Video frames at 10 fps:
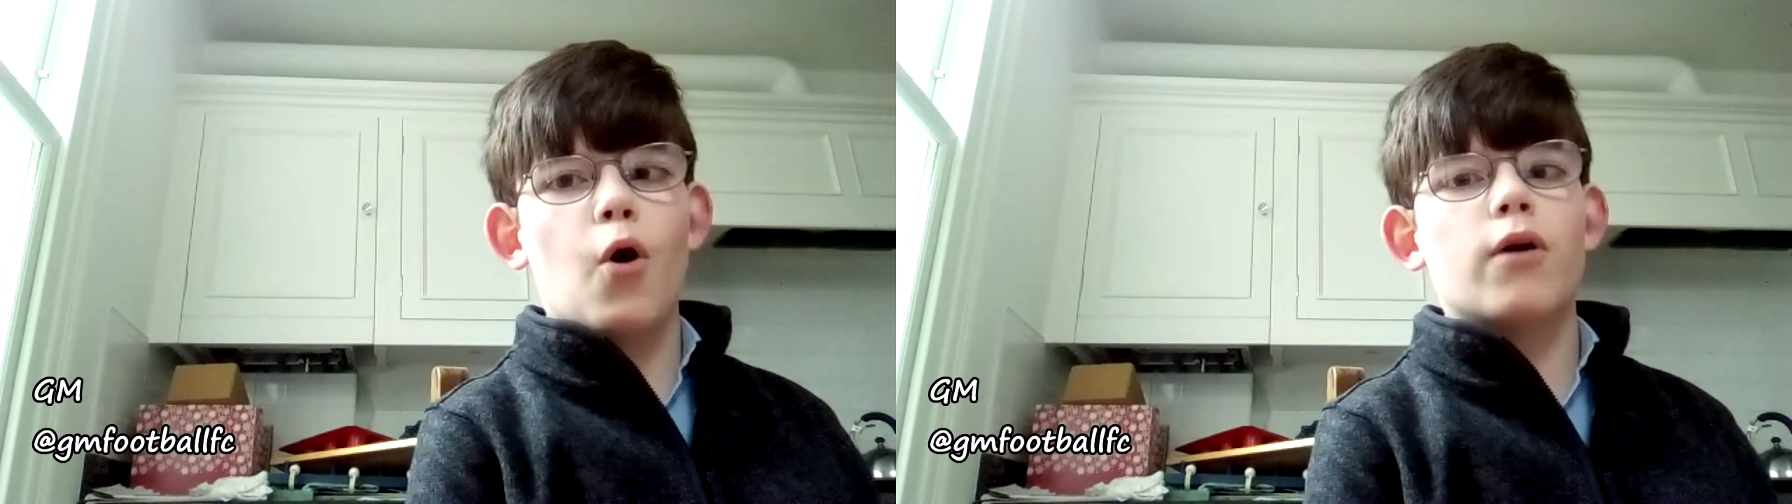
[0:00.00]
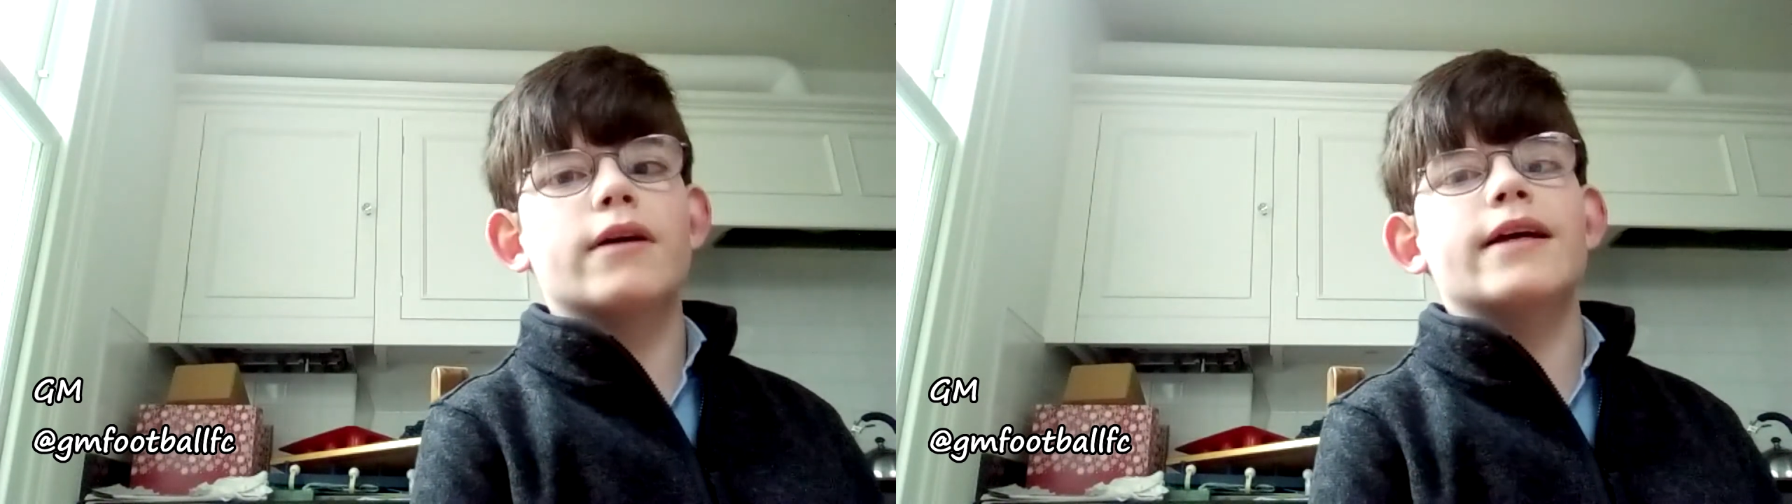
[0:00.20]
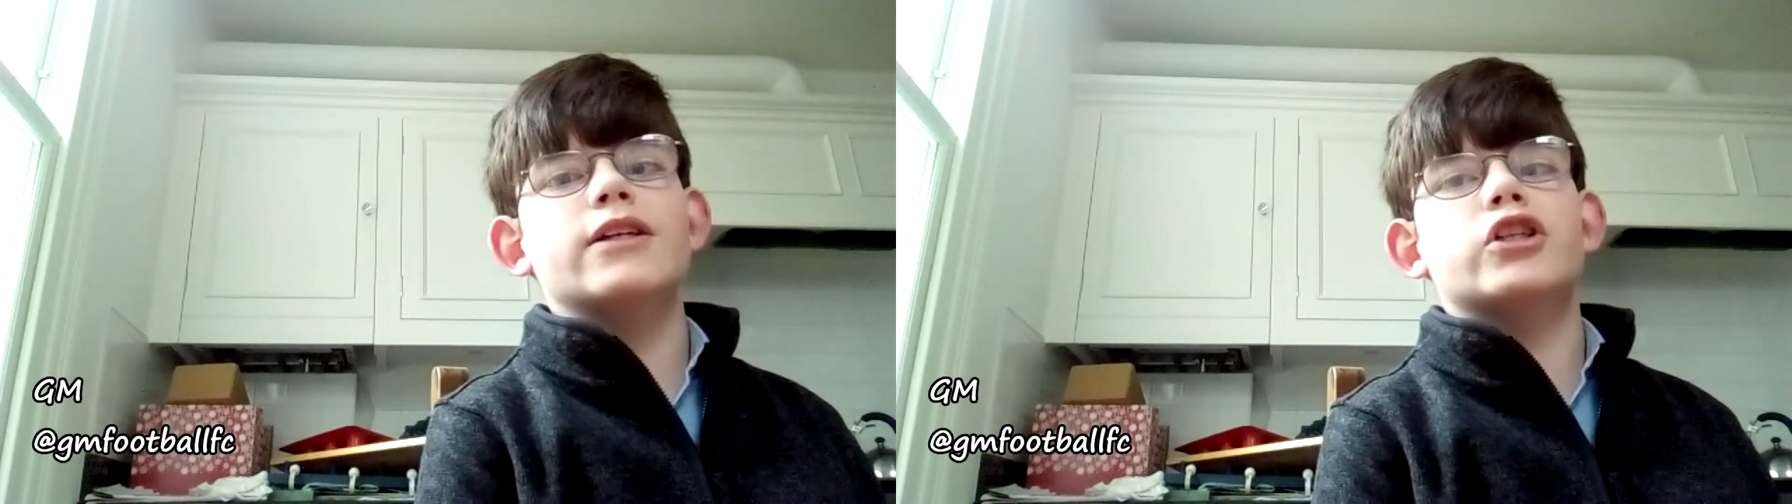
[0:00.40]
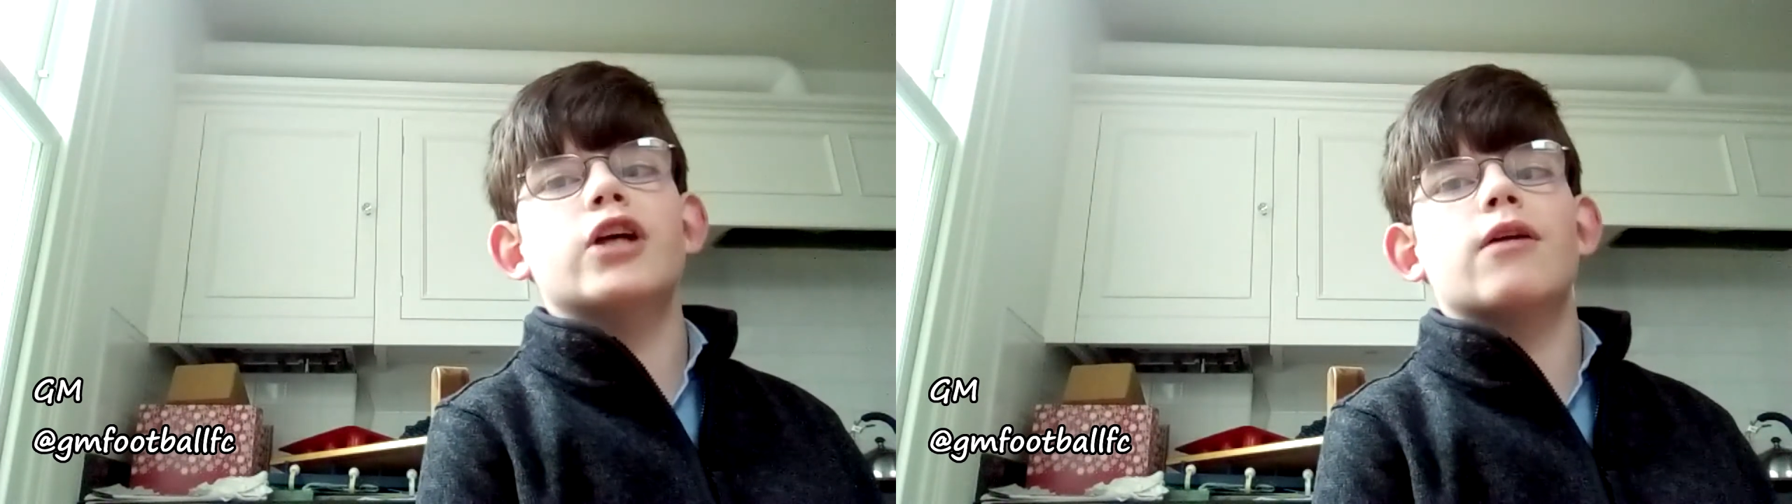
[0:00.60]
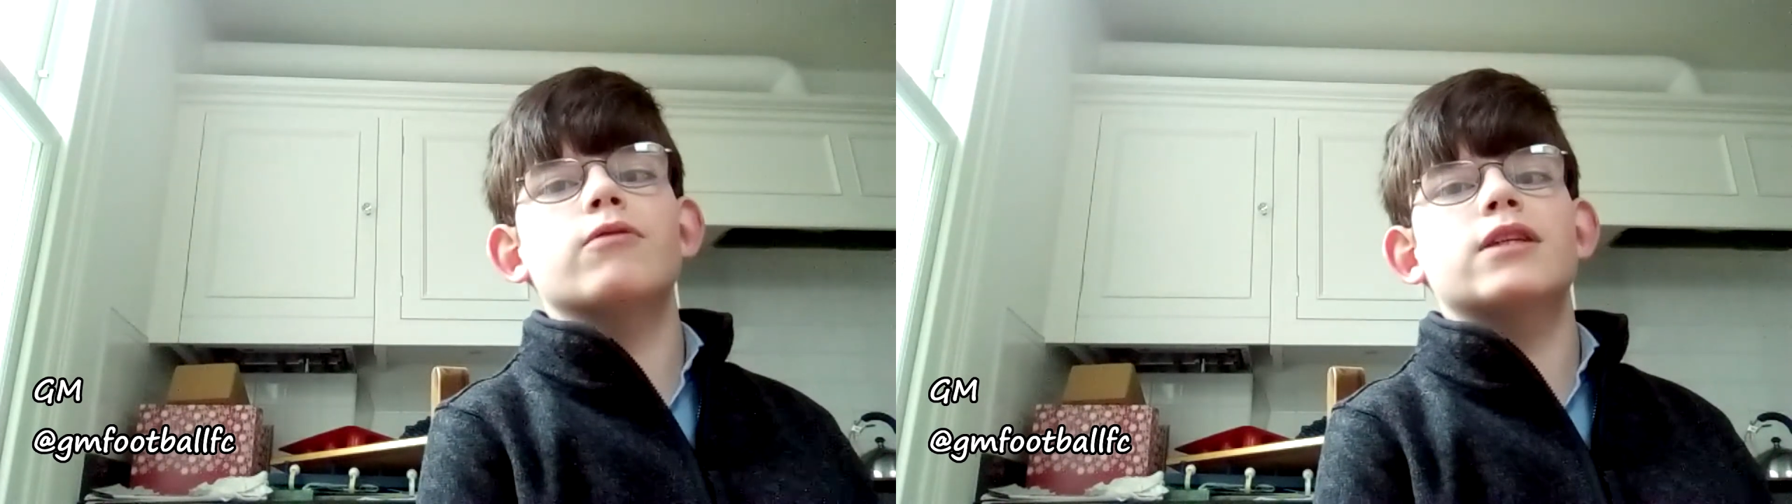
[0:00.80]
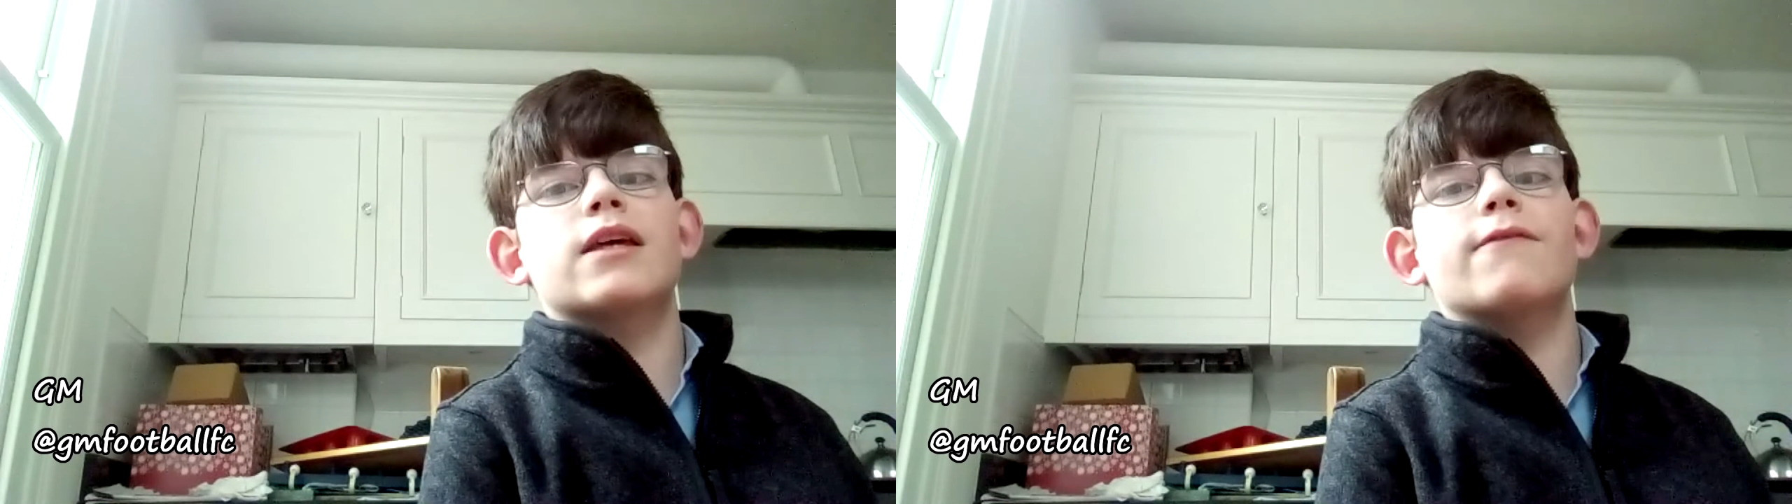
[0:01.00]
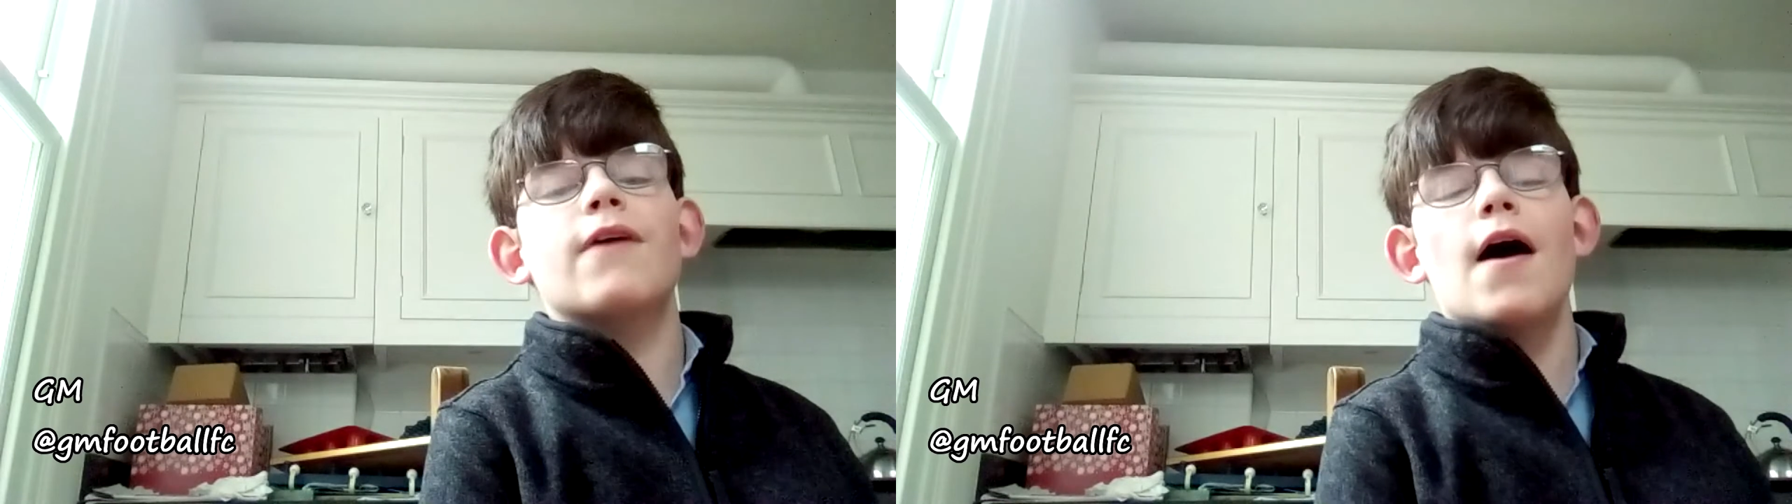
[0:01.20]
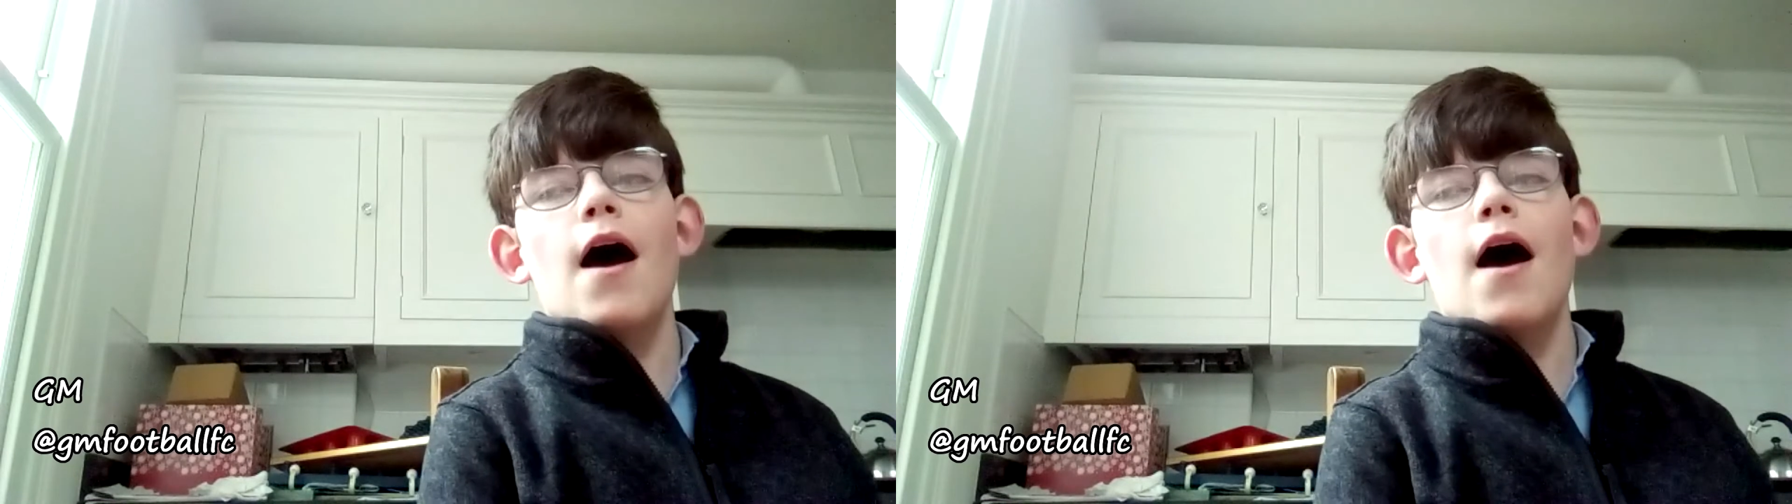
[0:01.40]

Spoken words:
on his channel to give